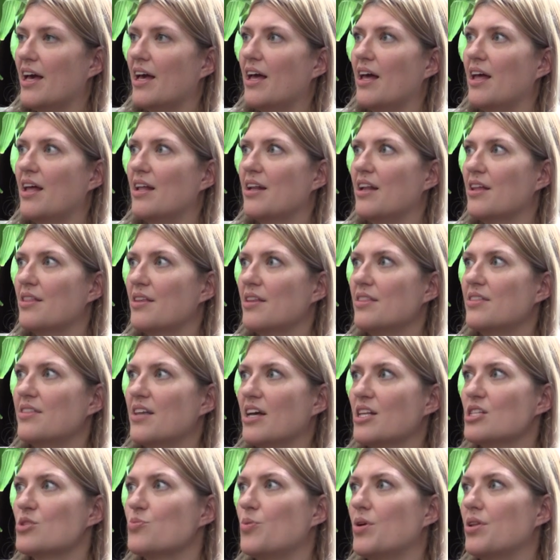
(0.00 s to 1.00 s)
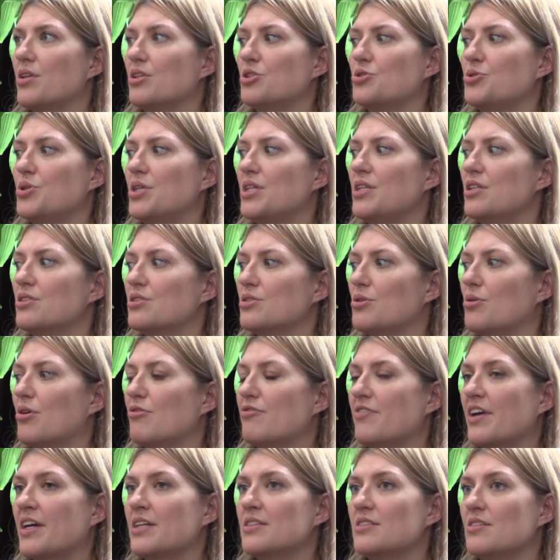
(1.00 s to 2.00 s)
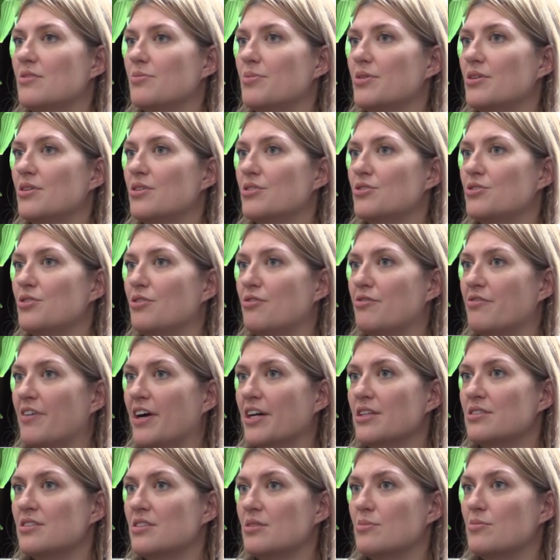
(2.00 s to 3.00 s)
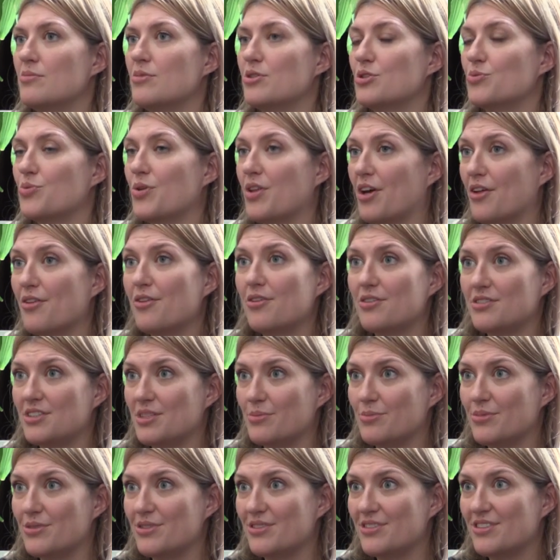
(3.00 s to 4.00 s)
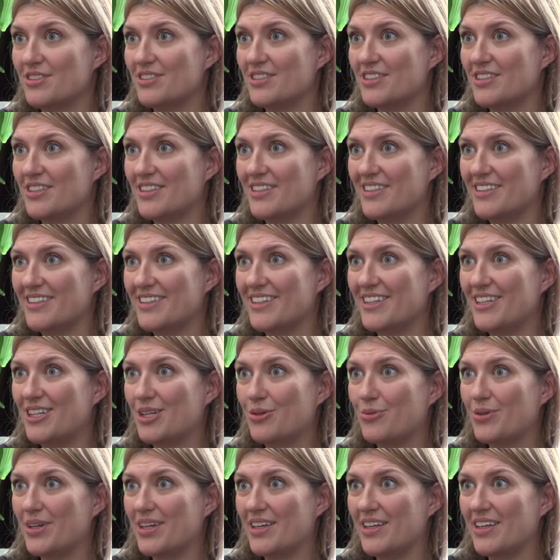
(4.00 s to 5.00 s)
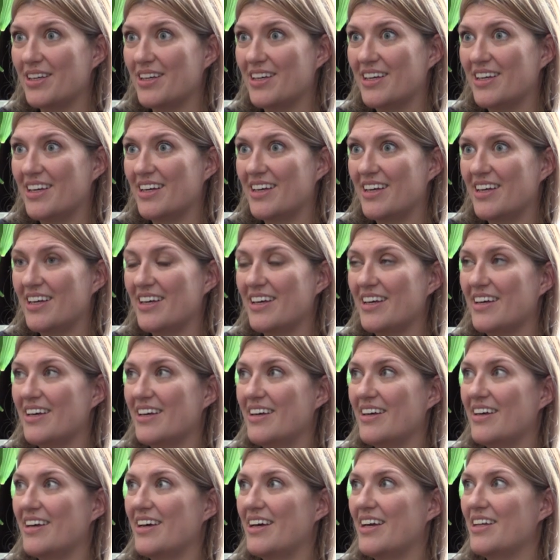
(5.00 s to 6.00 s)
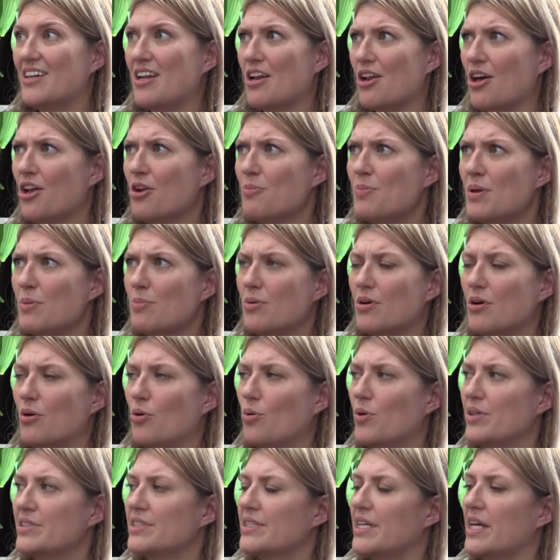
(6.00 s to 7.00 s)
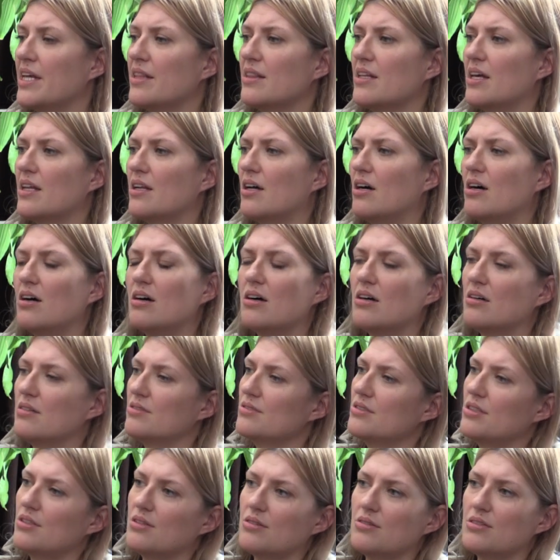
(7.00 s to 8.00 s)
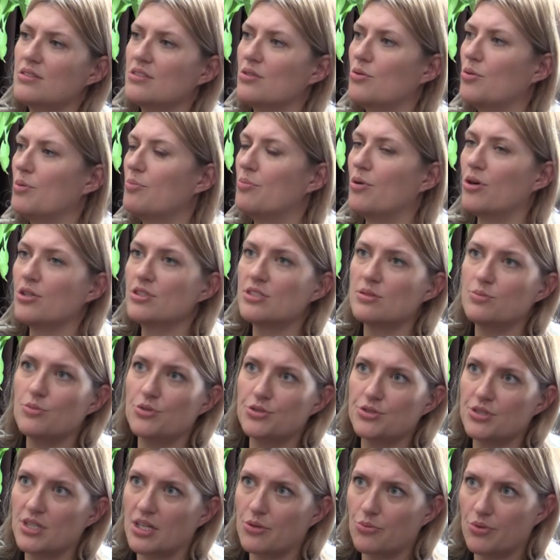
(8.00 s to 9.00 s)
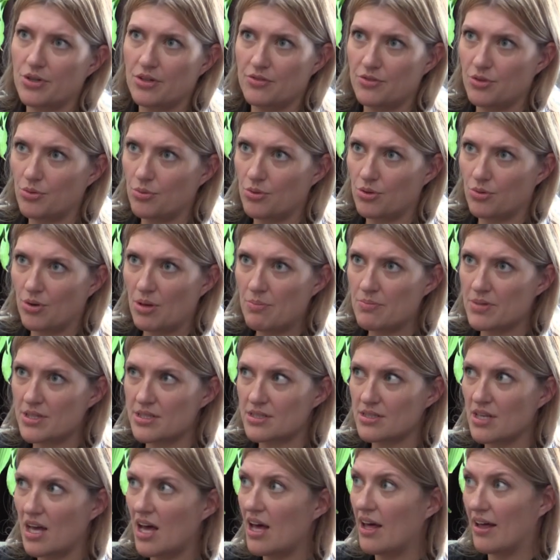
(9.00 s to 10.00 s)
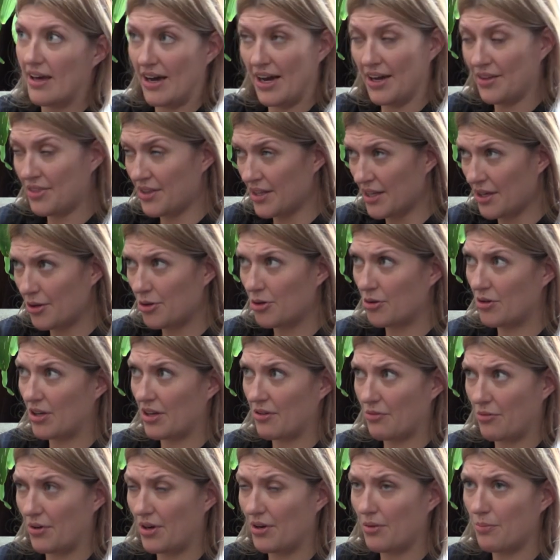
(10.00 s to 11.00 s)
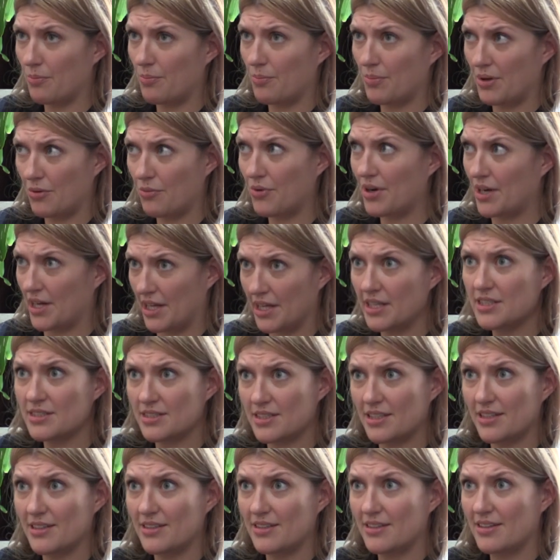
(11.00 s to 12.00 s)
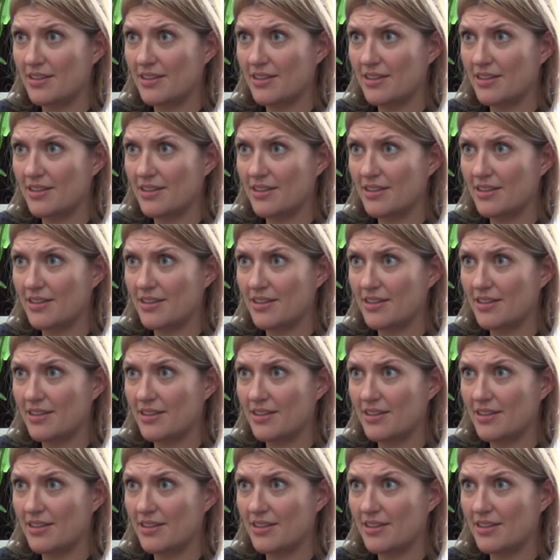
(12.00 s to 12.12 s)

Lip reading: And I think that's why the treaty is so effective, because you fight symbols with other symbols, in a way. And a lot of people are always saying that, oh, you know, it's so impossible to get rid of nuclear weapons. I think it could be really easy.